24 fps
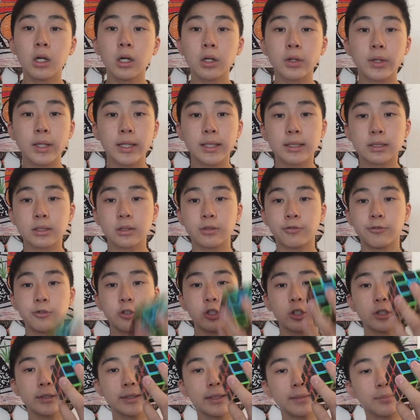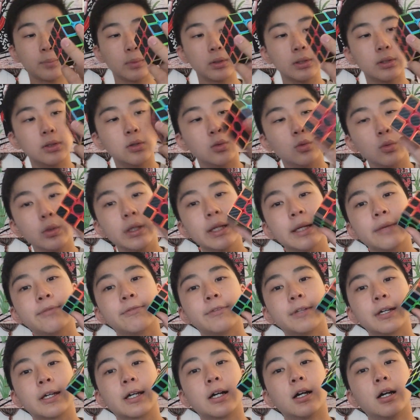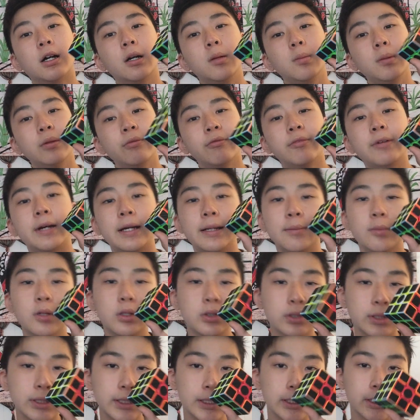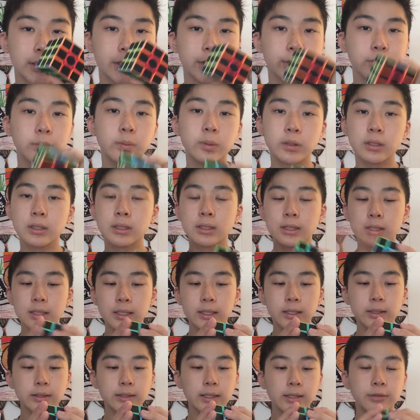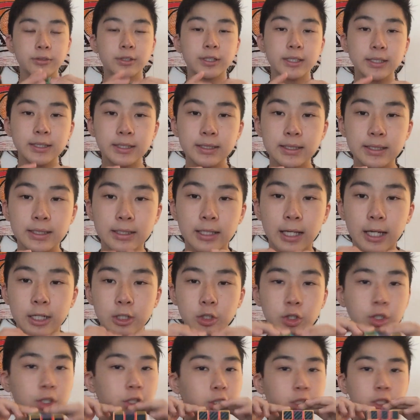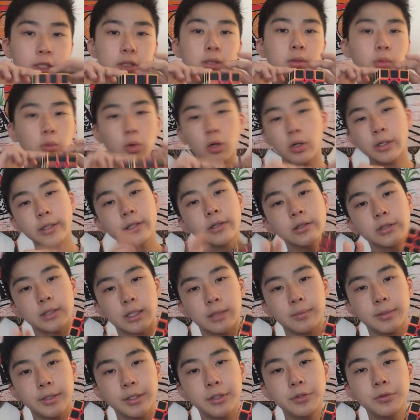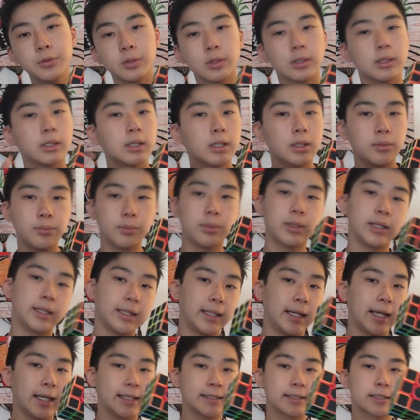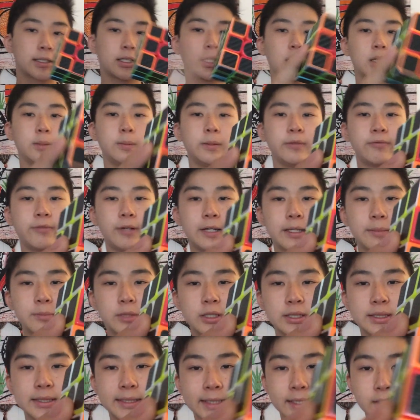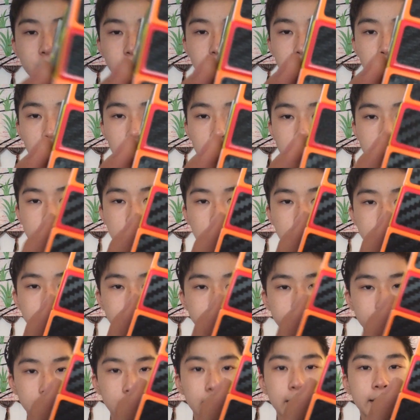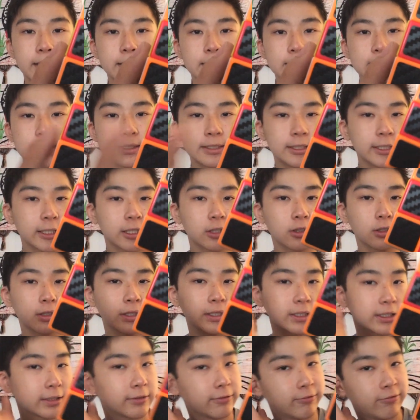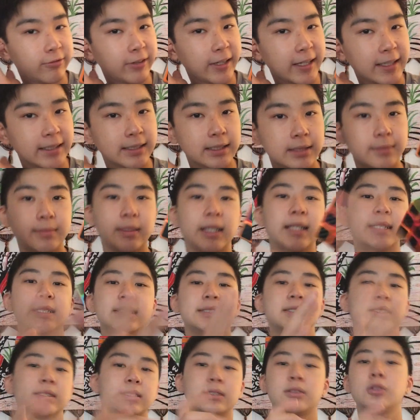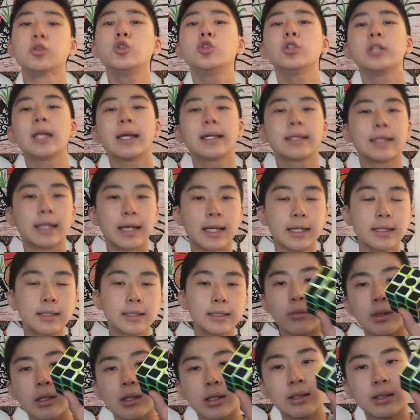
Okay, so first up, we have the Carbon Fiber Z Cube. Now this is actually just a Warrior W, but it has carbon fiber stickers on top of it, and it's stickerless and phantom, and it's cool like that.